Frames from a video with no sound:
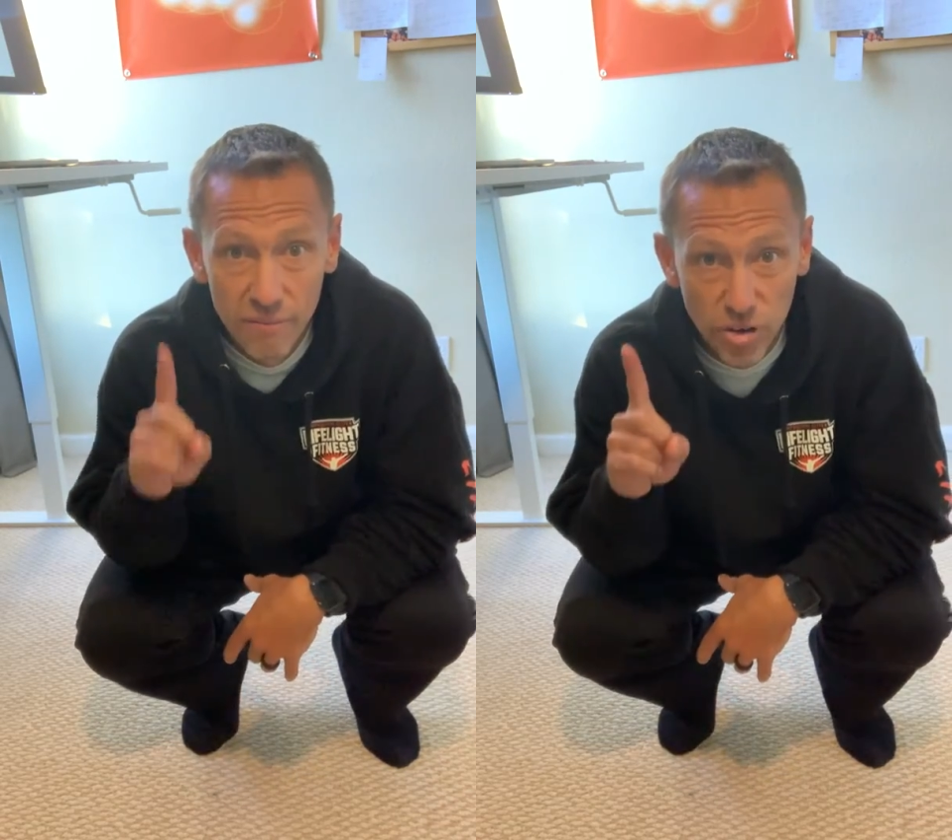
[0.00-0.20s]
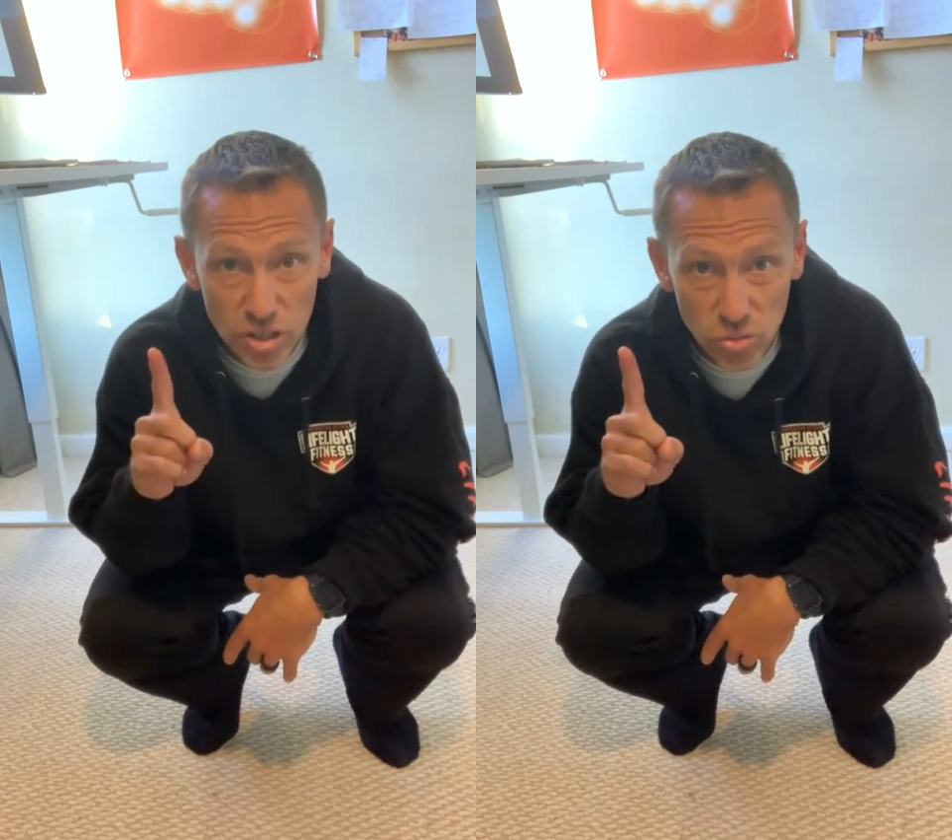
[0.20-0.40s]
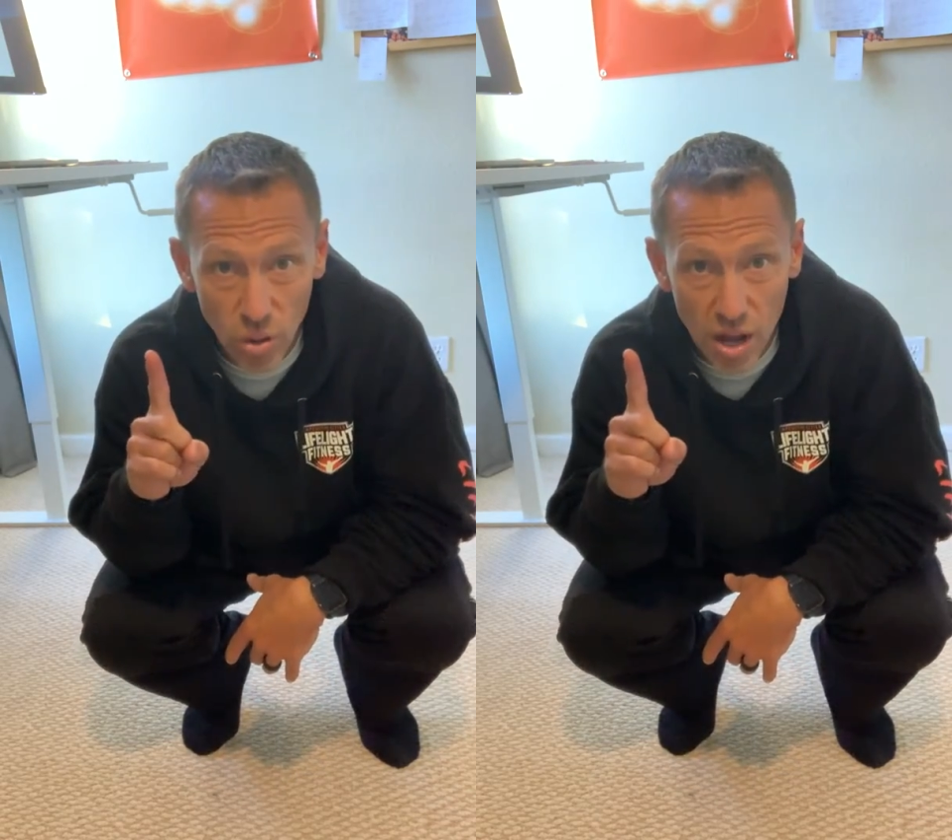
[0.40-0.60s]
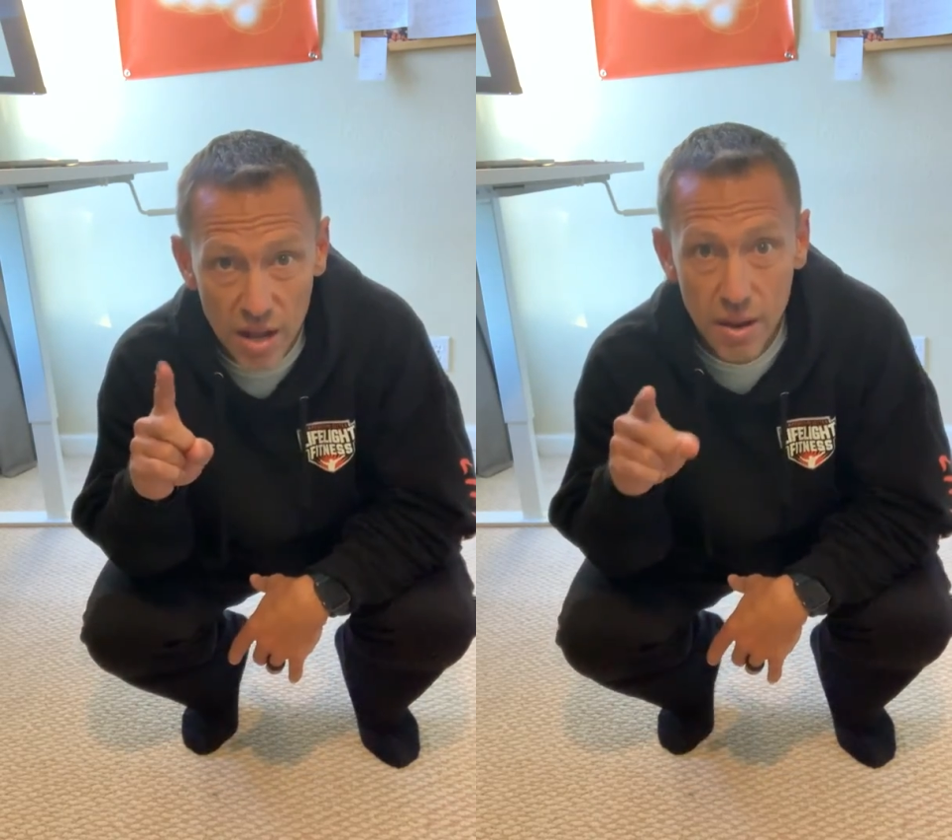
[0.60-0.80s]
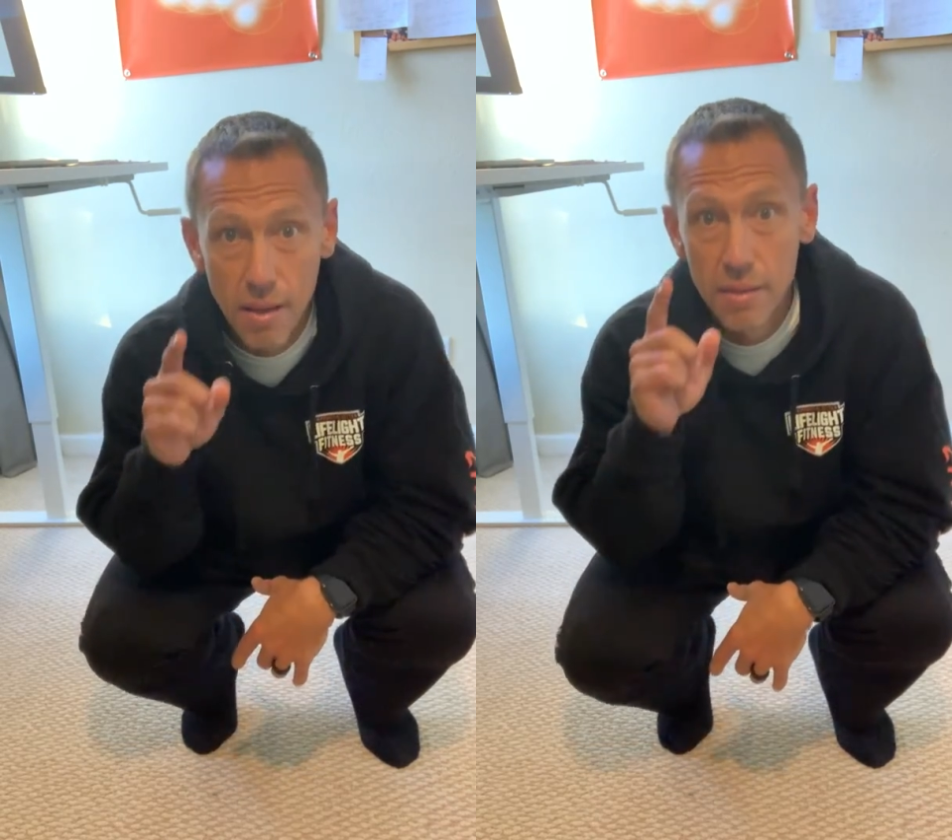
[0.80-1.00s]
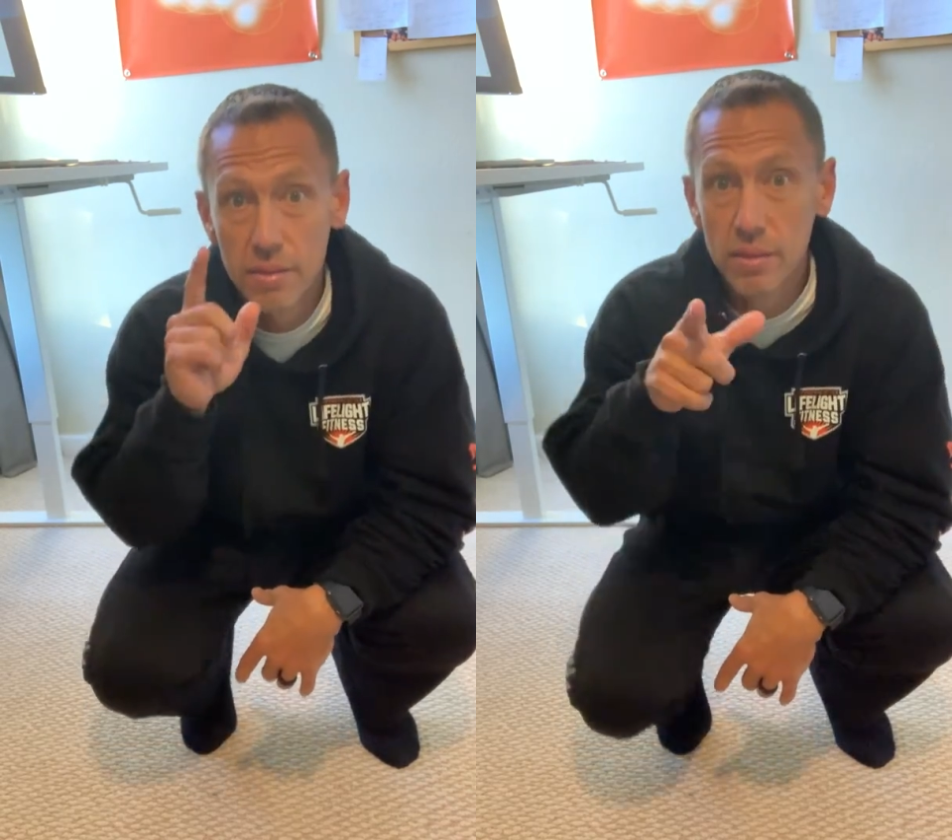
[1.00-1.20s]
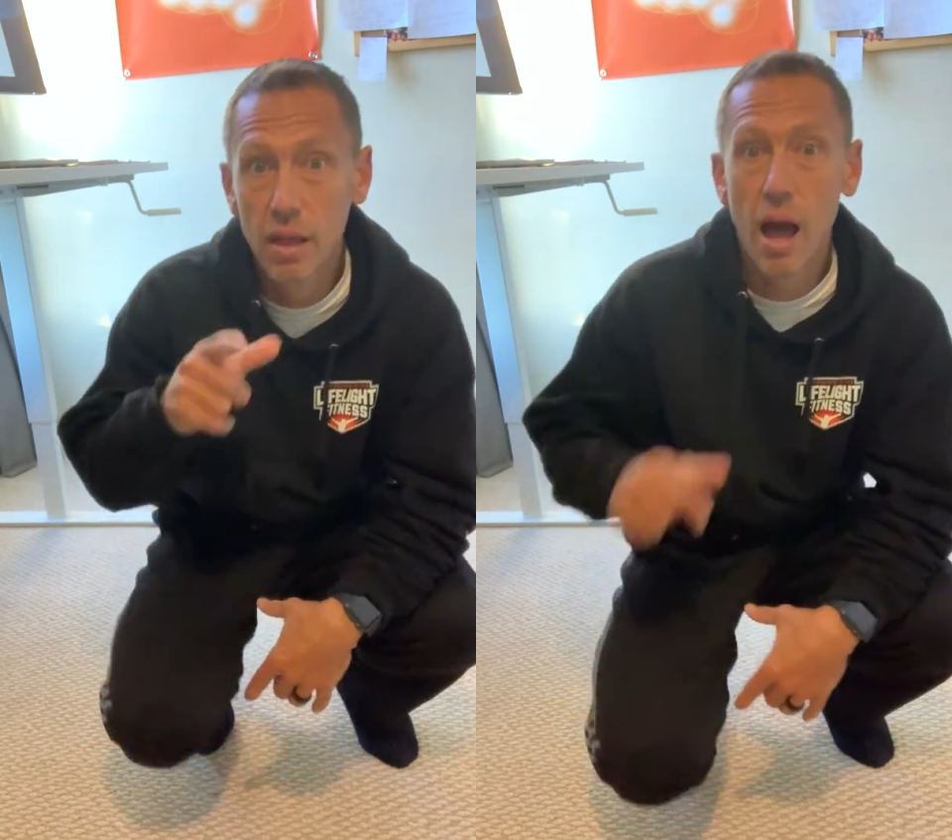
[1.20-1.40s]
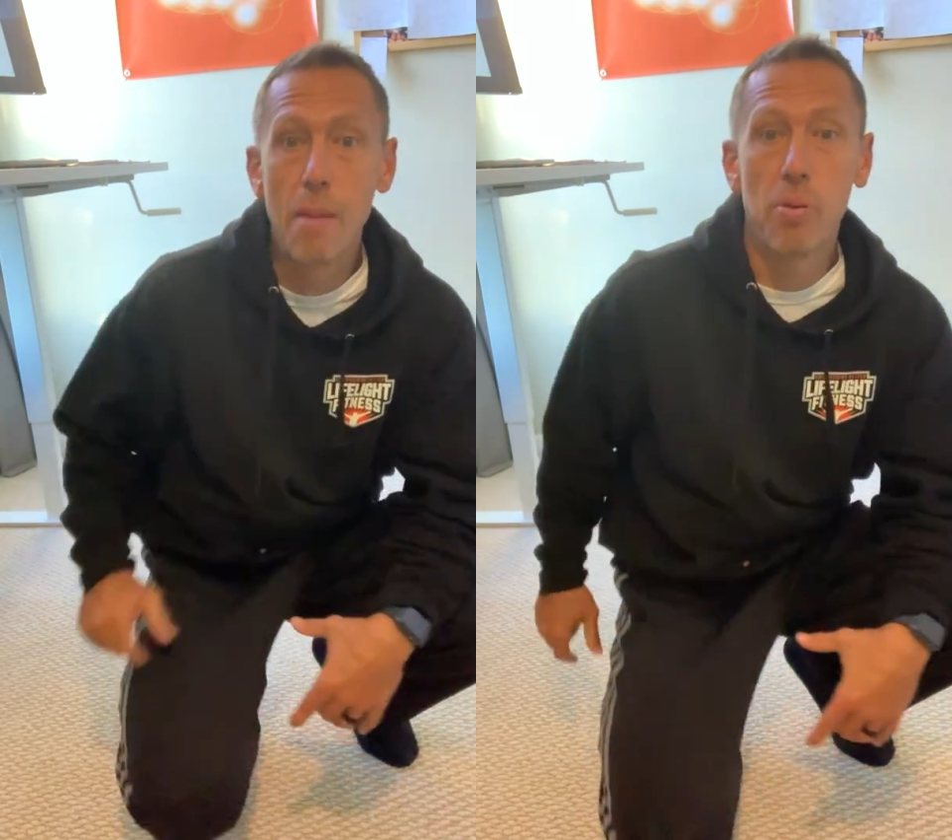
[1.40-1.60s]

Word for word: First one, I